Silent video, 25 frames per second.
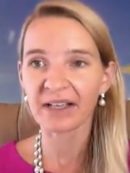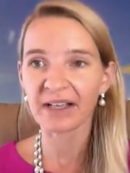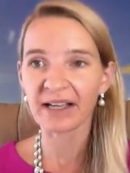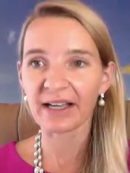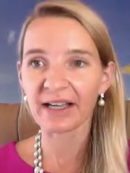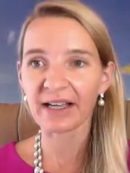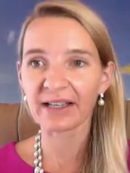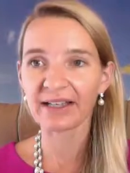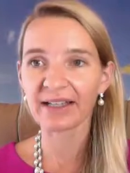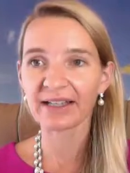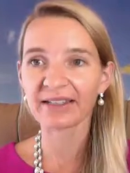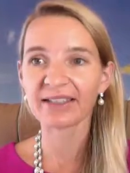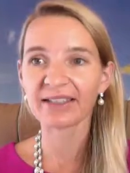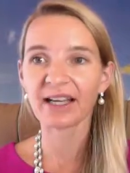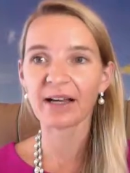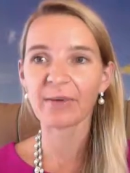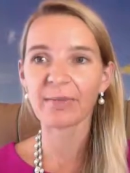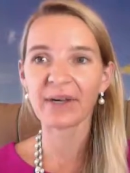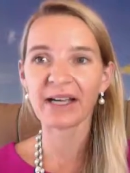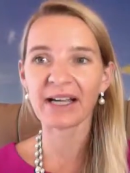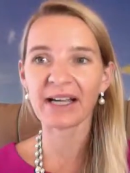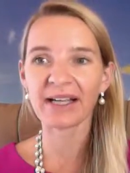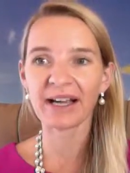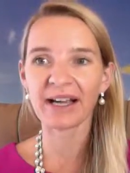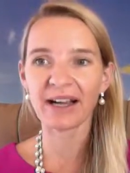and then come
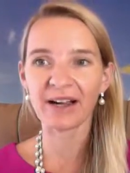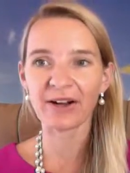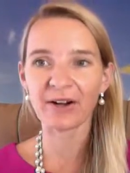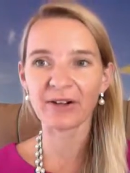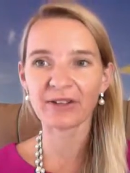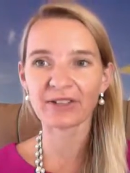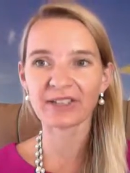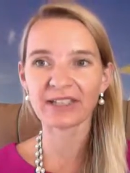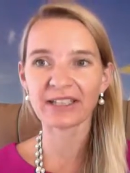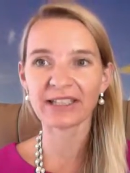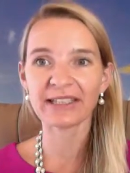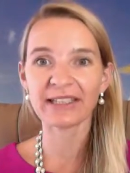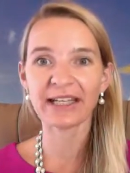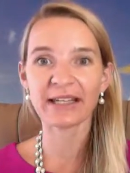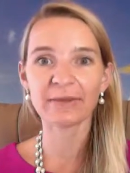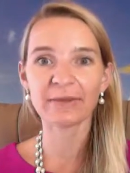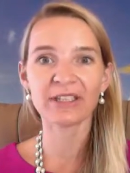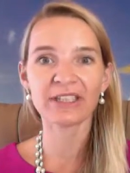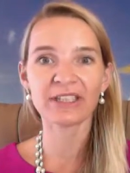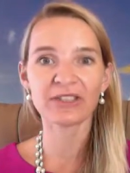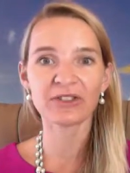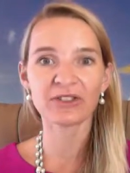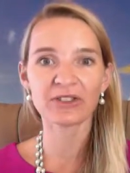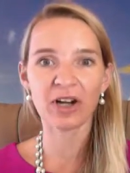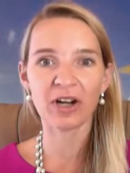back out and then we
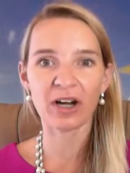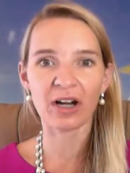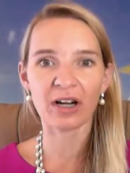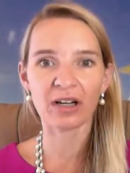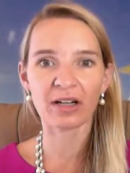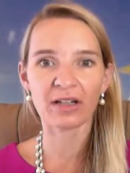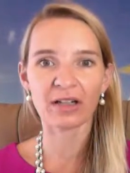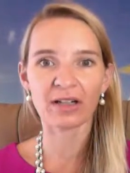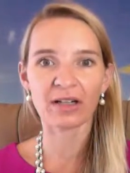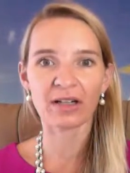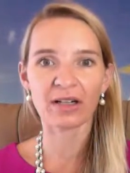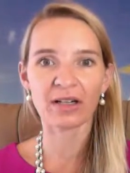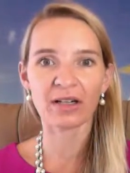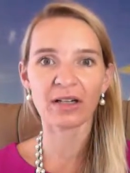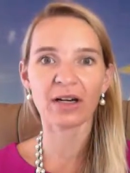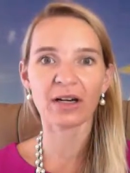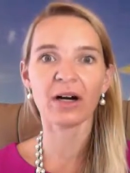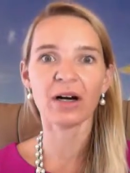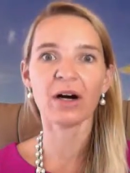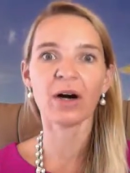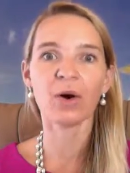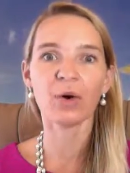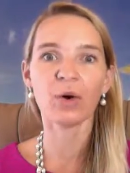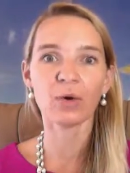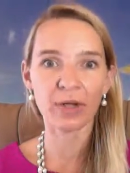can talk.
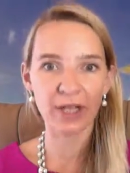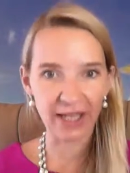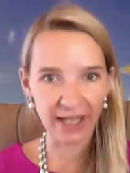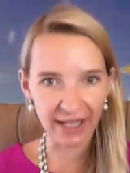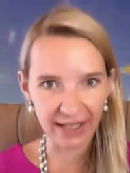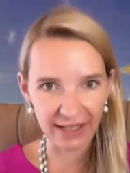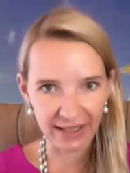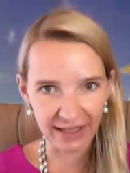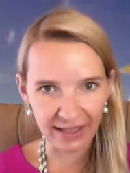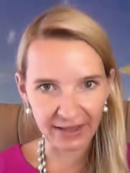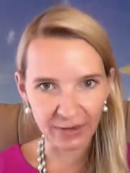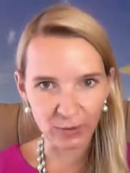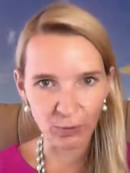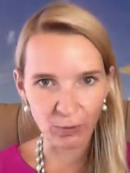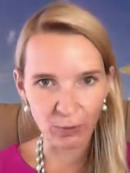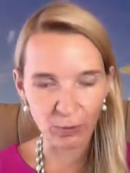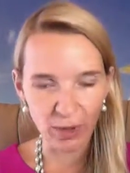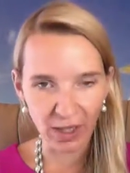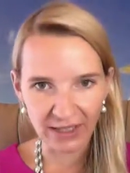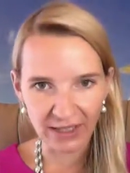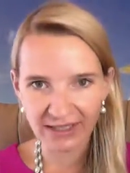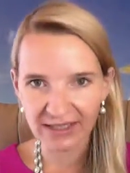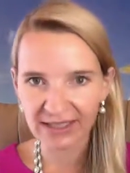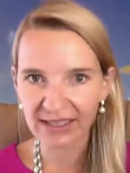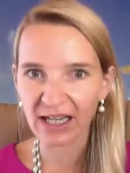Okay, like
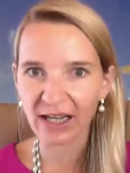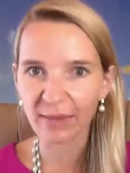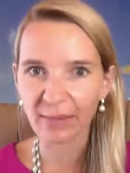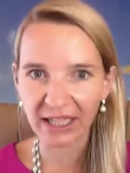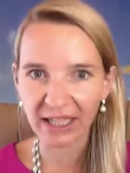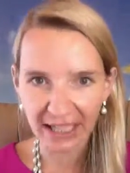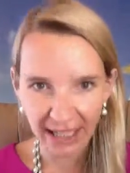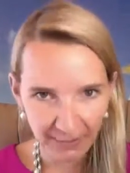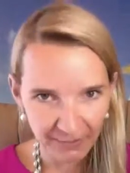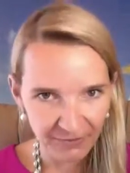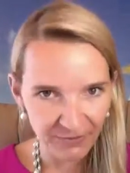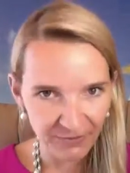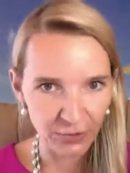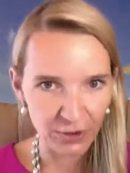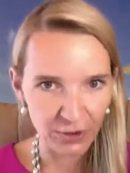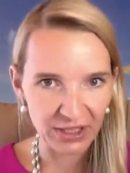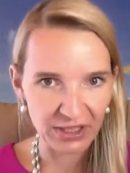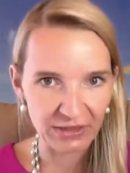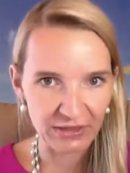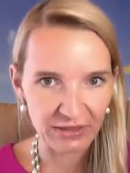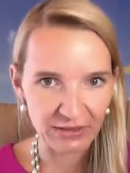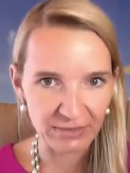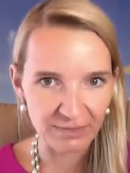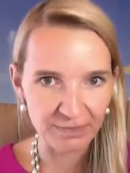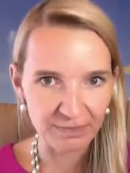what's coming up for
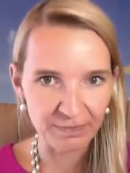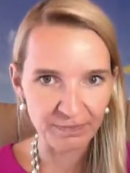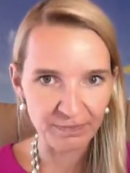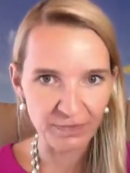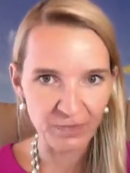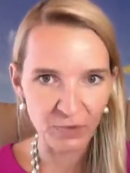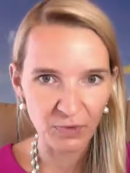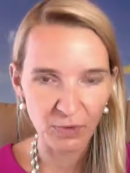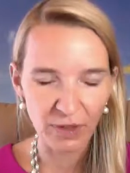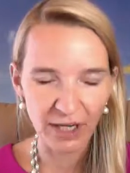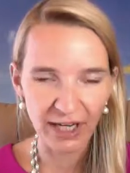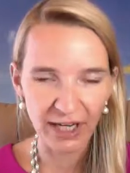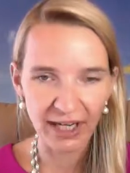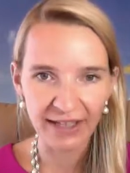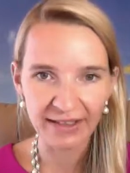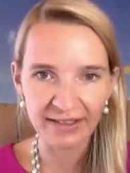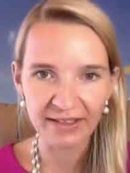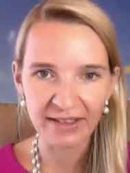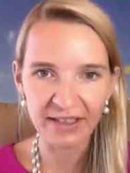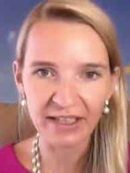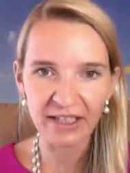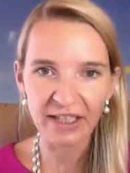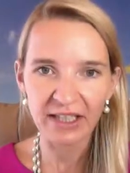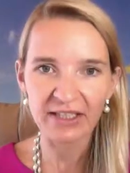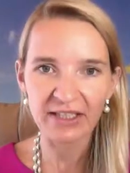you, right?
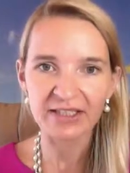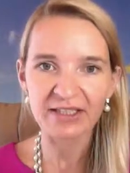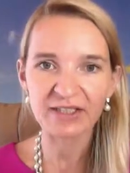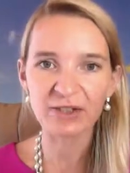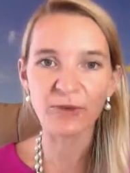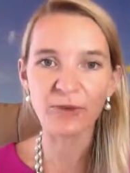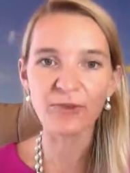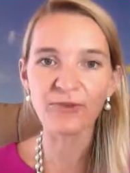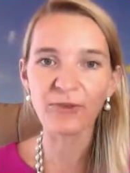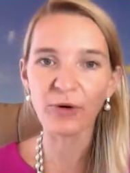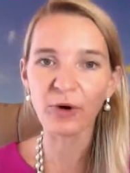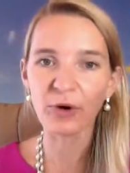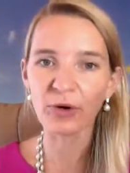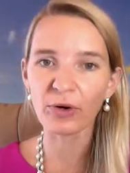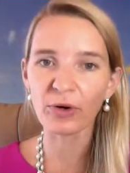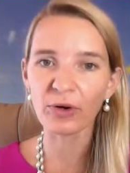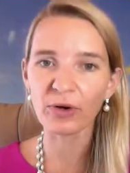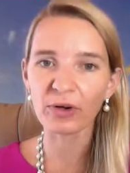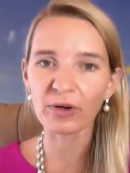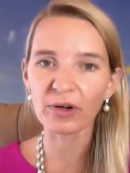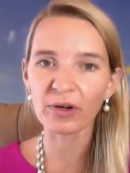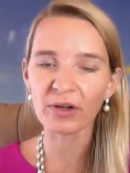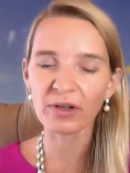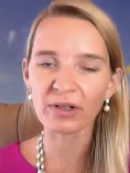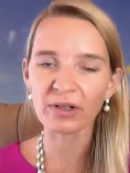So for
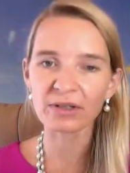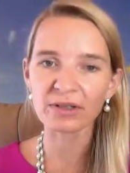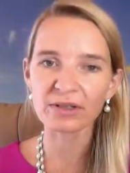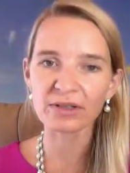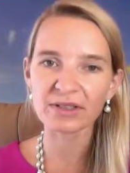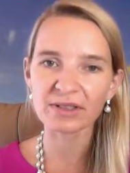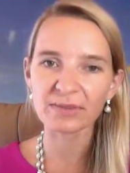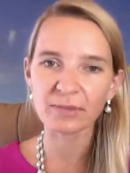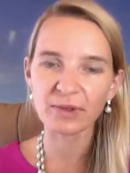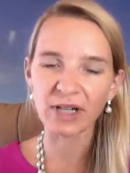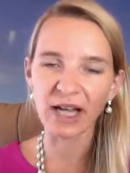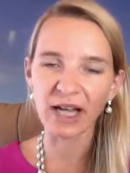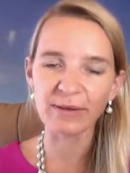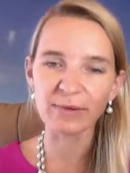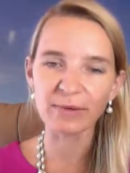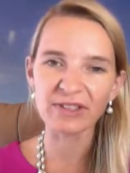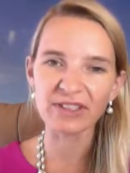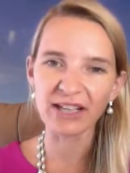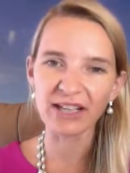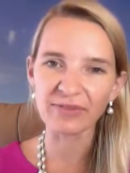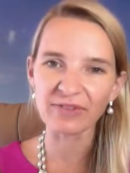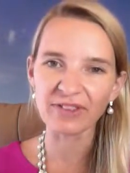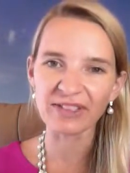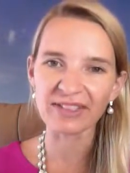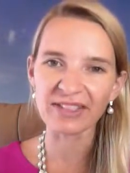her, I would
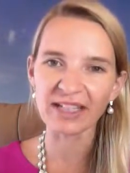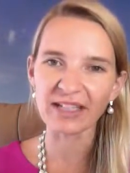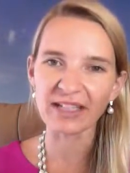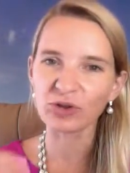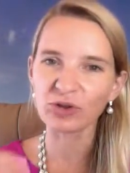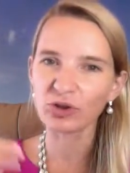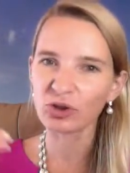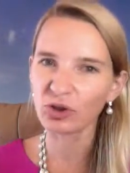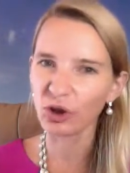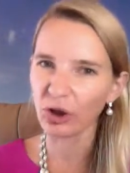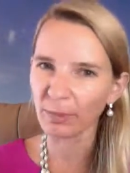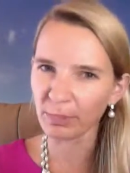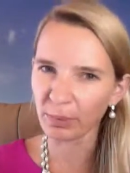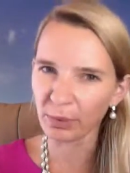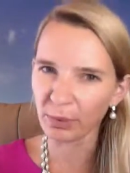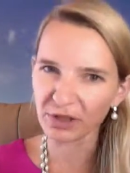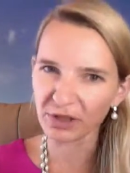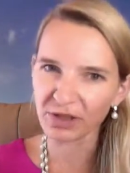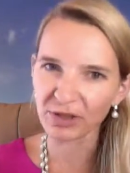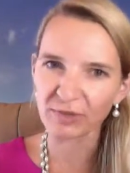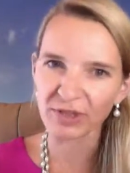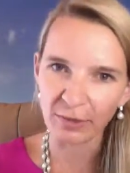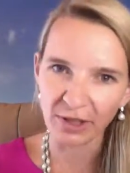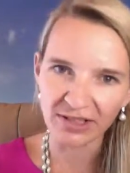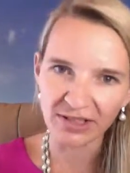definitely say don't put the
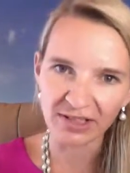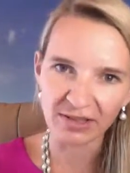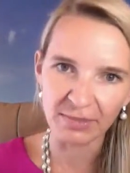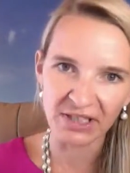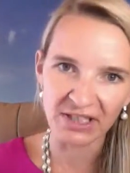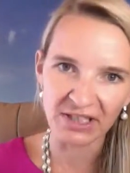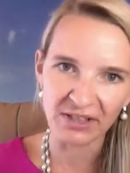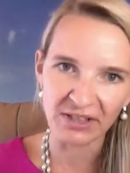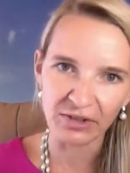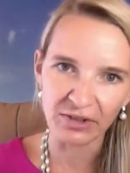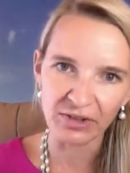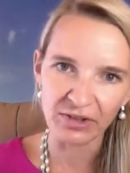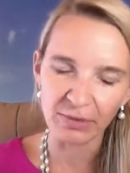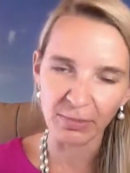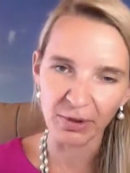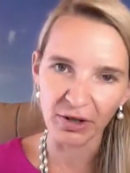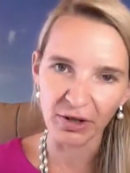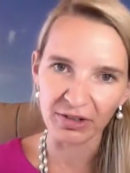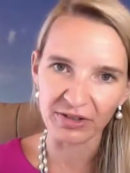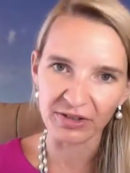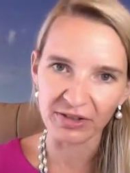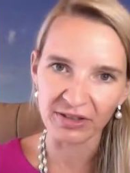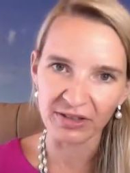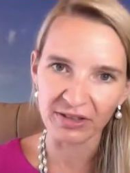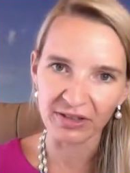responsibility on your
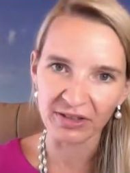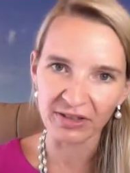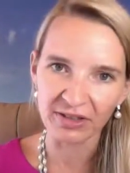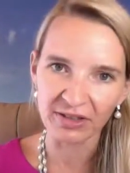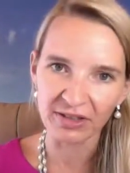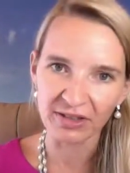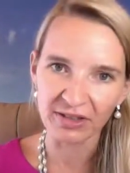partner.